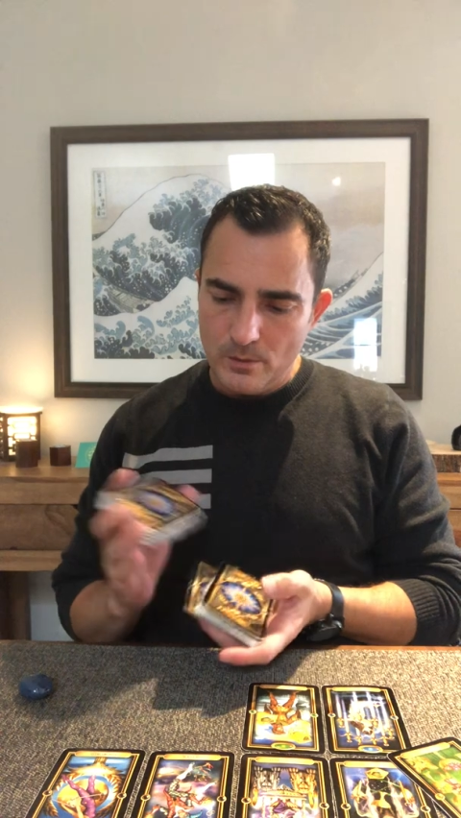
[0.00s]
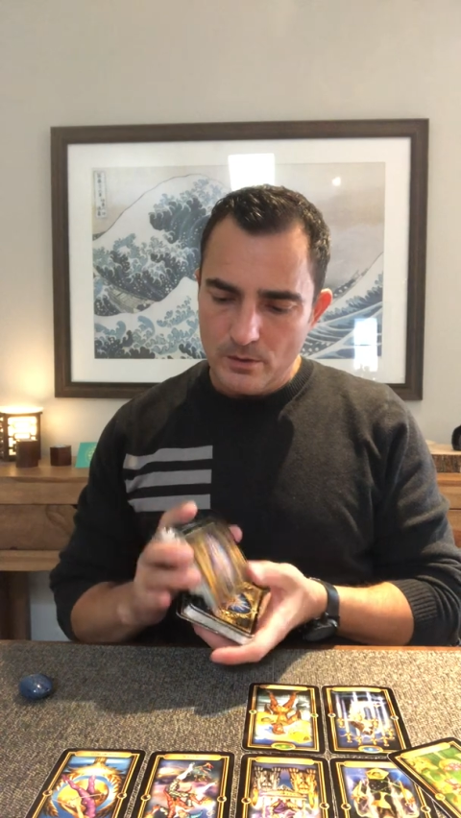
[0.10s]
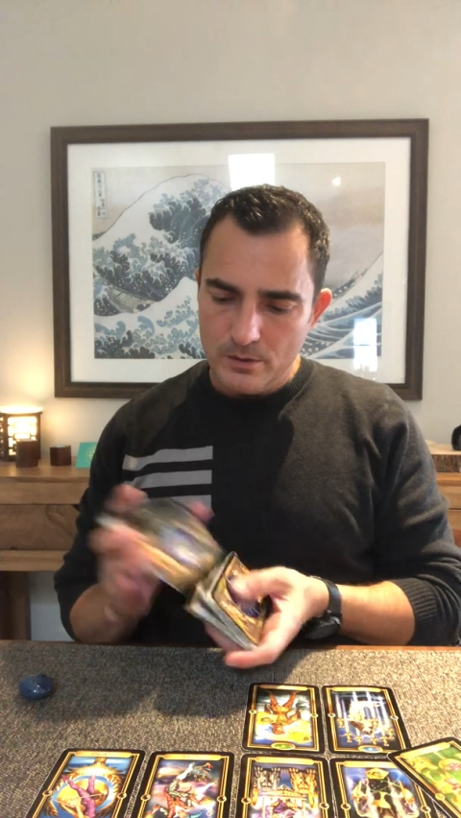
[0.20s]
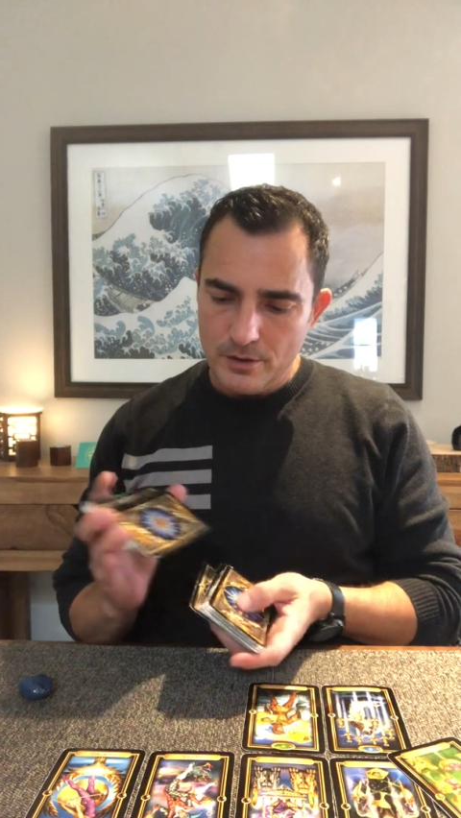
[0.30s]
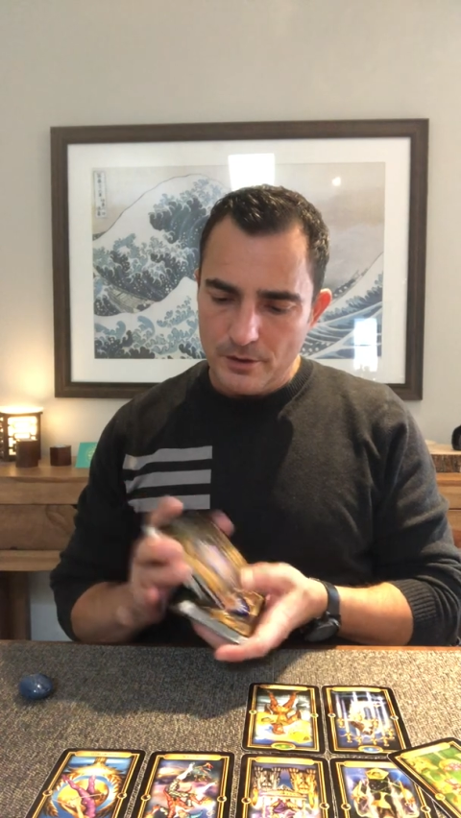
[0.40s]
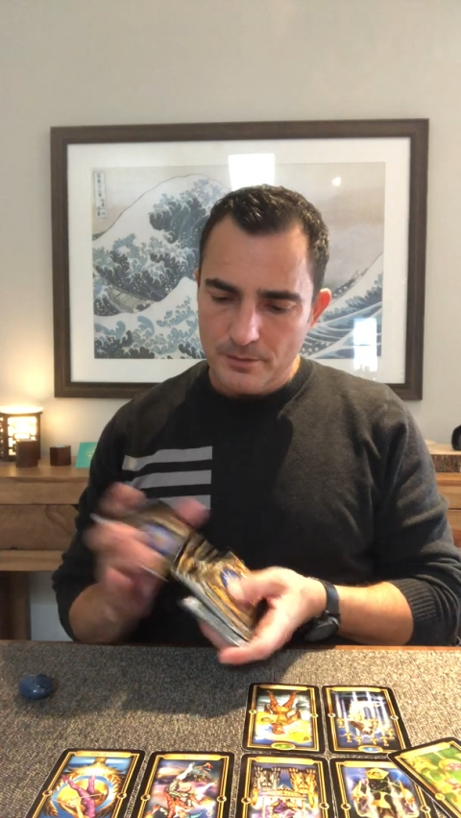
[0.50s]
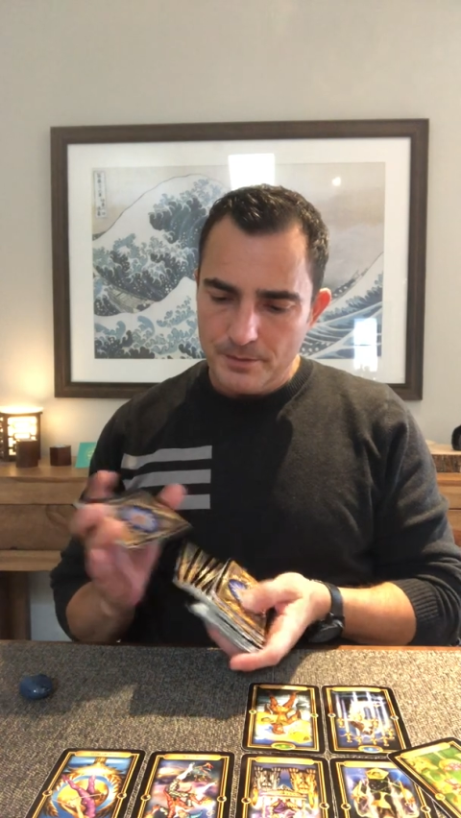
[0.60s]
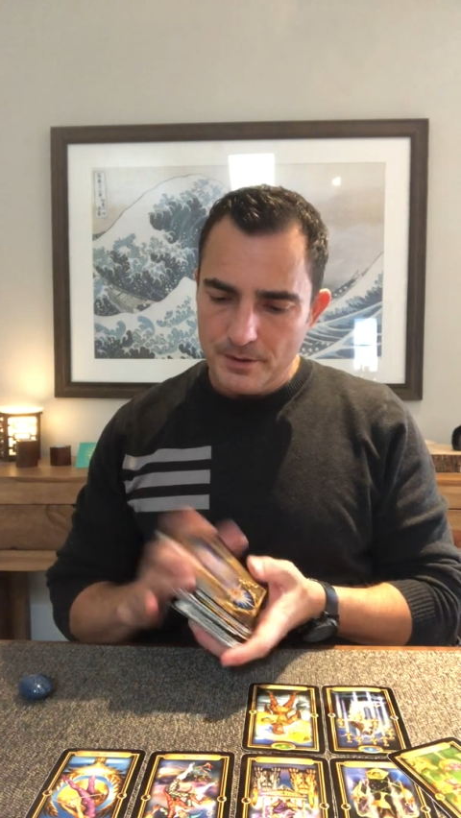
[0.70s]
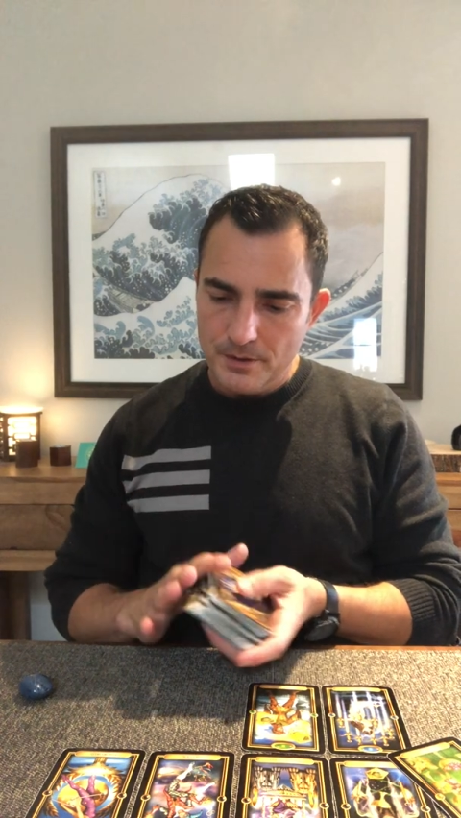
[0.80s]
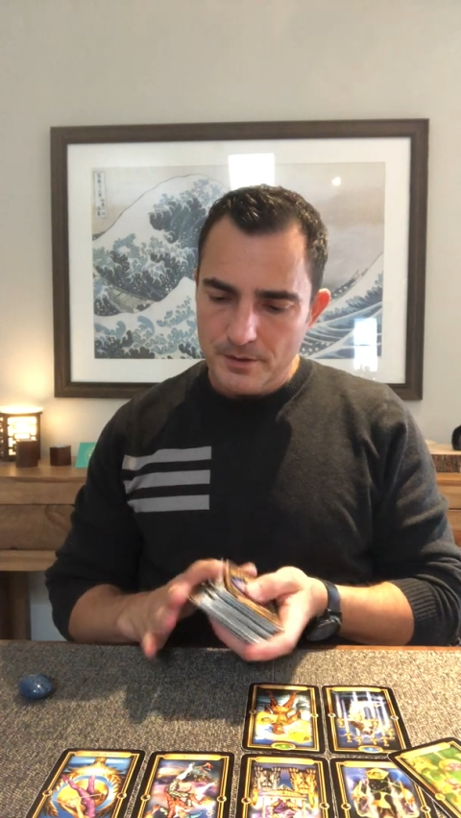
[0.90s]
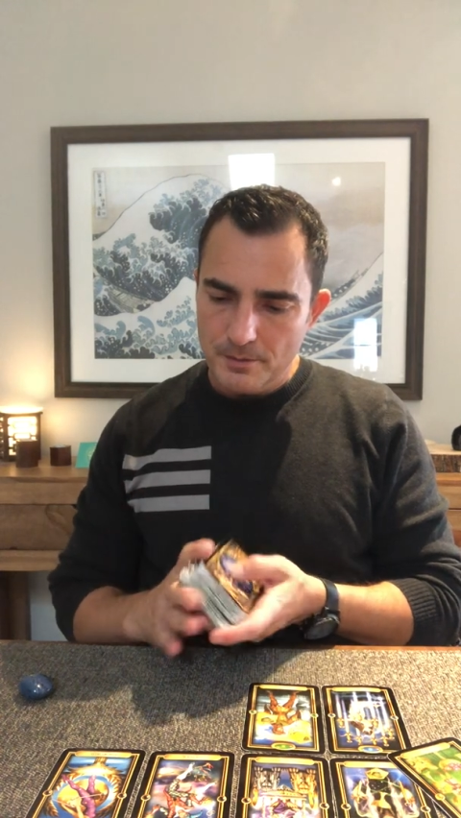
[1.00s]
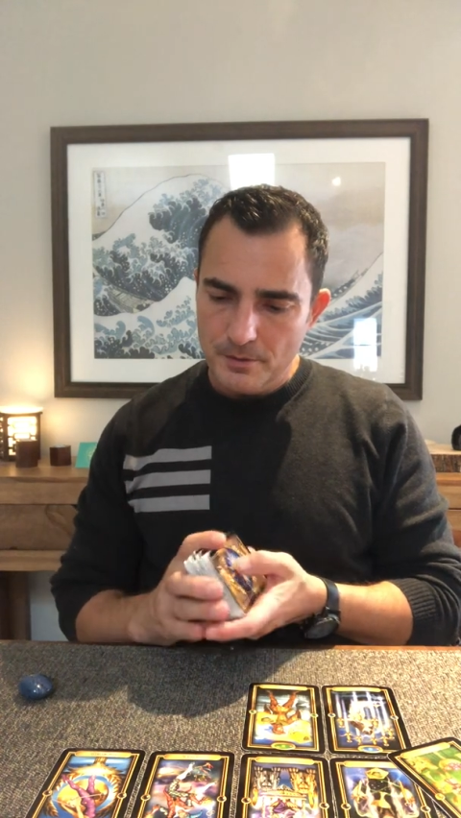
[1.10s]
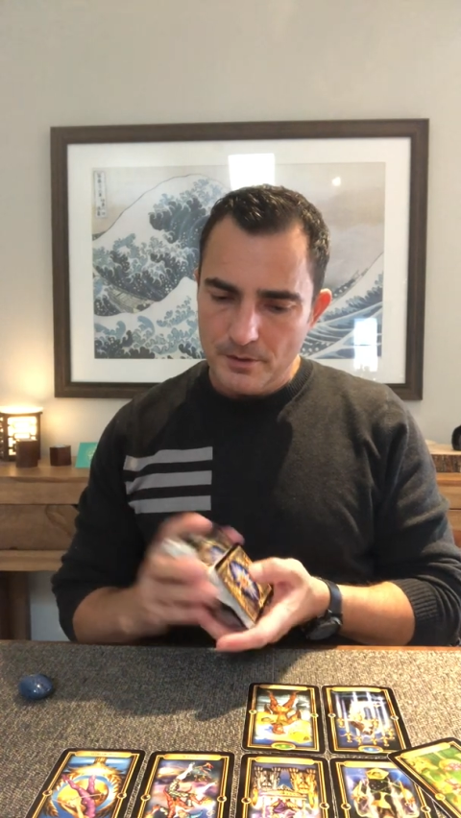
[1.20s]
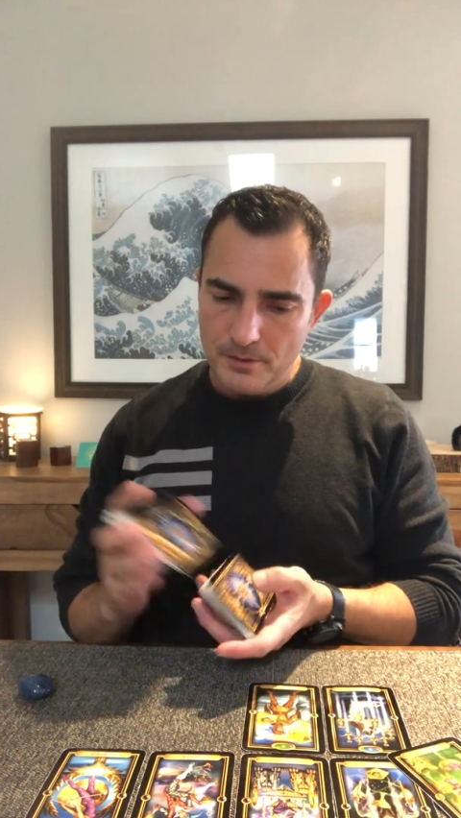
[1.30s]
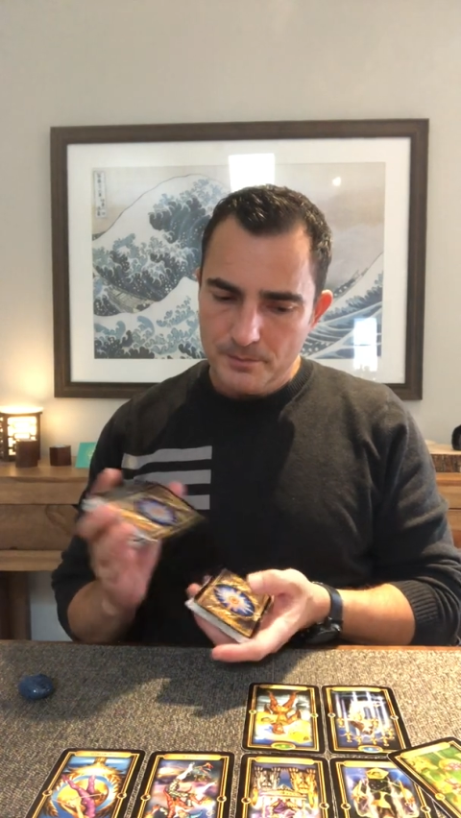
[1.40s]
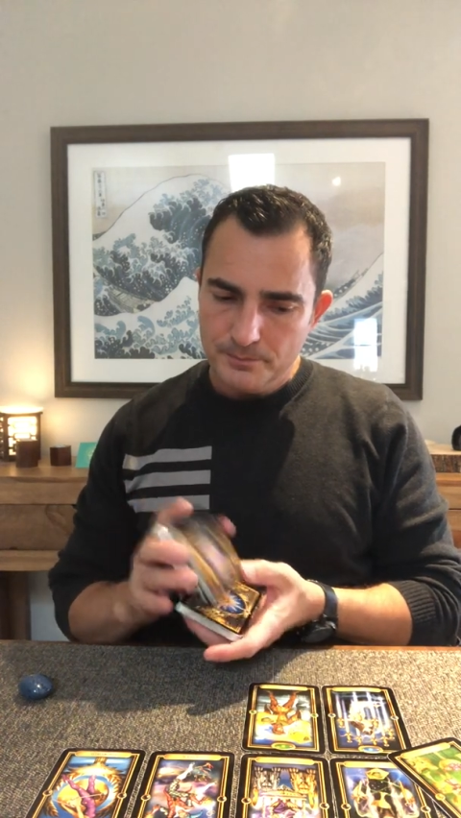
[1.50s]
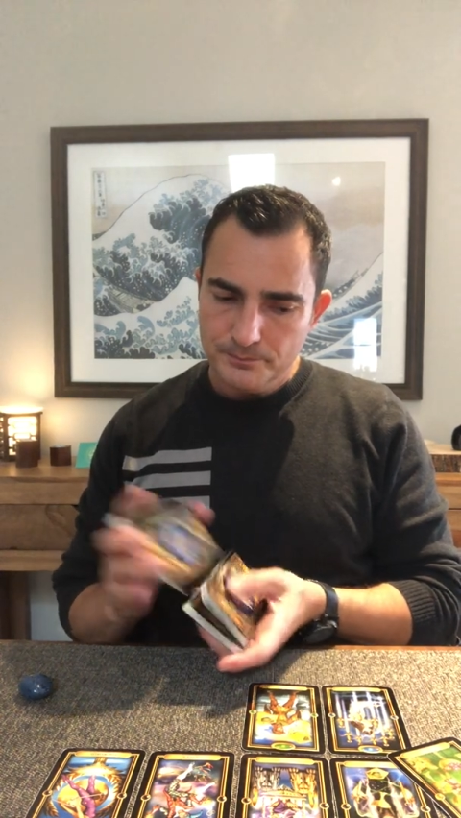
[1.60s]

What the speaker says: World card, please, Spirit?